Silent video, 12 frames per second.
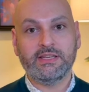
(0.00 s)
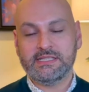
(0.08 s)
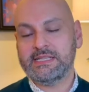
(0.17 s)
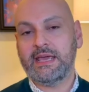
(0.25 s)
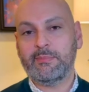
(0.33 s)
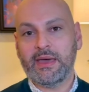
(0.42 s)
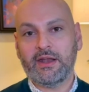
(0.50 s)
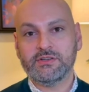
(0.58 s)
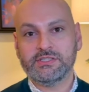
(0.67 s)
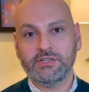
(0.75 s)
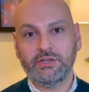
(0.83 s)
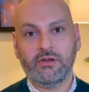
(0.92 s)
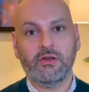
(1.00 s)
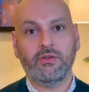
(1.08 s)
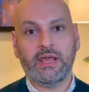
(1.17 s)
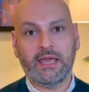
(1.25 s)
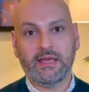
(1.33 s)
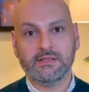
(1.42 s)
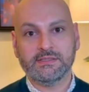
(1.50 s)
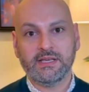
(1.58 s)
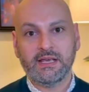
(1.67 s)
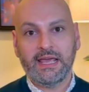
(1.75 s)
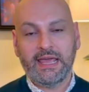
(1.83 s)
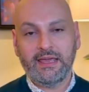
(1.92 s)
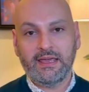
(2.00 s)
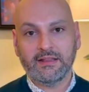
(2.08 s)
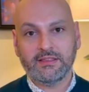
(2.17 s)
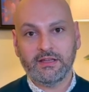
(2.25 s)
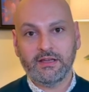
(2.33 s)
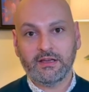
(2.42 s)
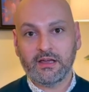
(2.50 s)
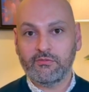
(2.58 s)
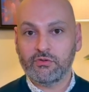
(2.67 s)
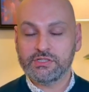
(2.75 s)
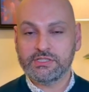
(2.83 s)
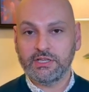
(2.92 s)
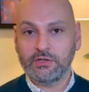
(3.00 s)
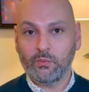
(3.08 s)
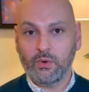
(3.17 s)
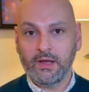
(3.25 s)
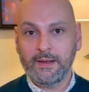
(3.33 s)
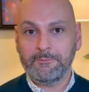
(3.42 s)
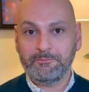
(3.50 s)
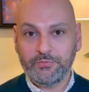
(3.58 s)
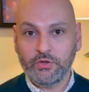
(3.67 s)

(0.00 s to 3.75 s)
to take matters into your own hands and get the coverage that you want.